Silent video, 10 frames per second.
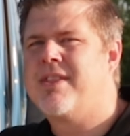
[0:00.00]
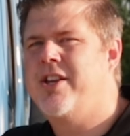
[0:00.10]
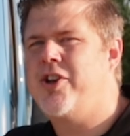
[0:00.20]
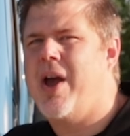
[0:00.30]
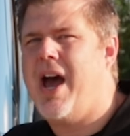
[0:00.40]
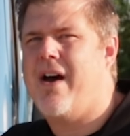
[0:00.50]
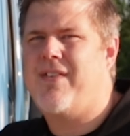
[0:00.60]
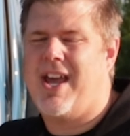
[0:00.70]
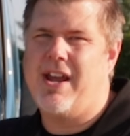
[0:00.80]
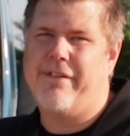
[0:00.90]
Then you have
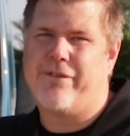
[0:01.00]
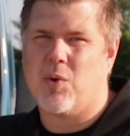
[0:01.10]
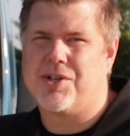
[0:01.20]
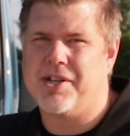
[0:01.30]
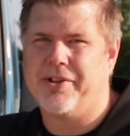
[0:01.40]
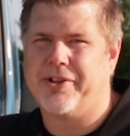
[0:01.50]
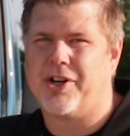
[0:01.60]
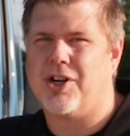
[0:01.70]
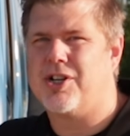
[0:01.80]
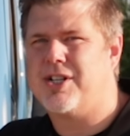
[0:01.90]
a four
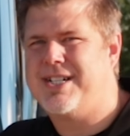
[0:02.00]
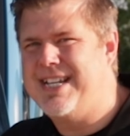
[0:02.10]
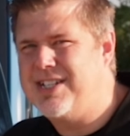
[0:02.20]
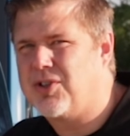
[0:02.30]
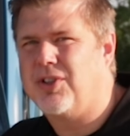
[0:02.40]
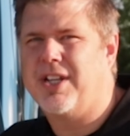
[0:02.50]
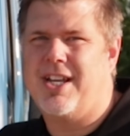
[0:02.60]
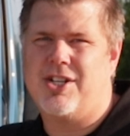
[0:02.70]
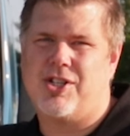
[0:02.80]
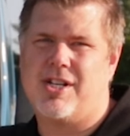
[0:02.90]
cylinder diesel
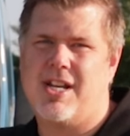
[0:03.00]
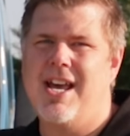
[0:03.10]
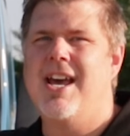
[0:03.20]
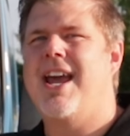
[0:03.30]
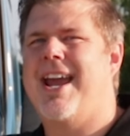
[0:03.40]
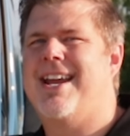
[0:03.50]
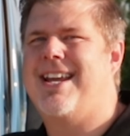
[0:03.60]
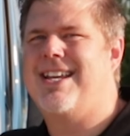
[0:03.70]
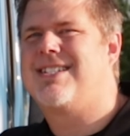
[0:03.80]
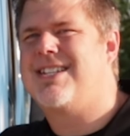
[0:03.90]
engine and
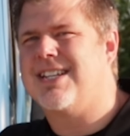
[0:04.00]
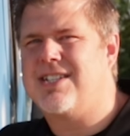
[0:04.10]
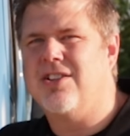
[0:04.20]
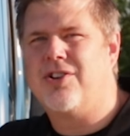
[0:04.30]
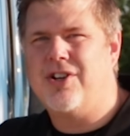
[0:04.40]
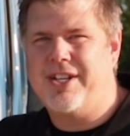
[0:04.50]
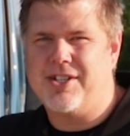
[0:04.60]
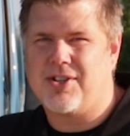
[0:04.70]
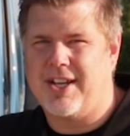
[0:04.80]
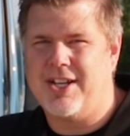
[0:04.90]
a six cylinder
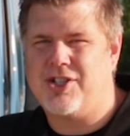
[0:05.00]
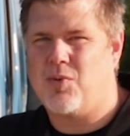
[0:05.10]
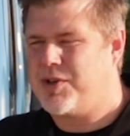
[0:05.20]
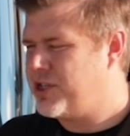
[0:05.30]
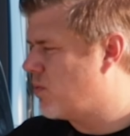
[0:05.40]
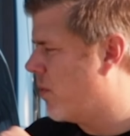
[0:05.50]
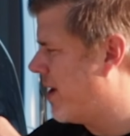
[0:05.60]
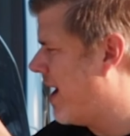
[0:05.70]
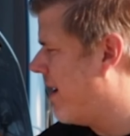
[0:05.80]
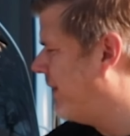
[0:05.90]
diesel engine, which is what
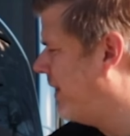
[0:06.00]
we have